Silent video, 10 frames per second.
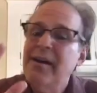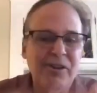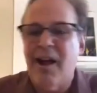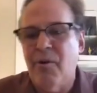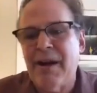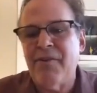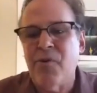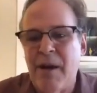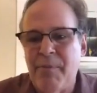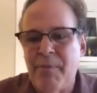You can call it whatever
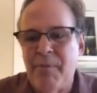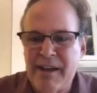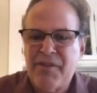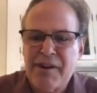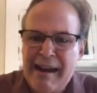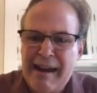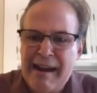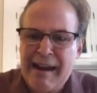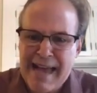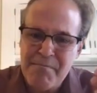you want, but you're gonna have to figure
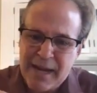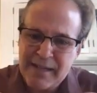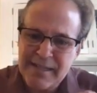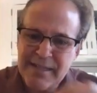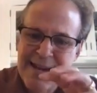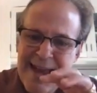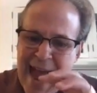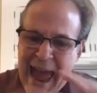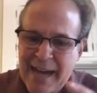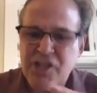out how to mix
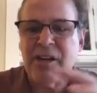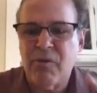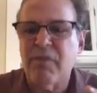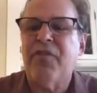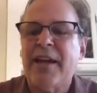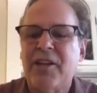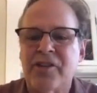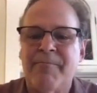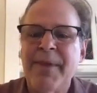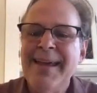action and
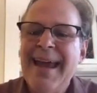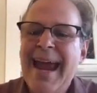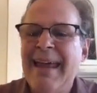reflection.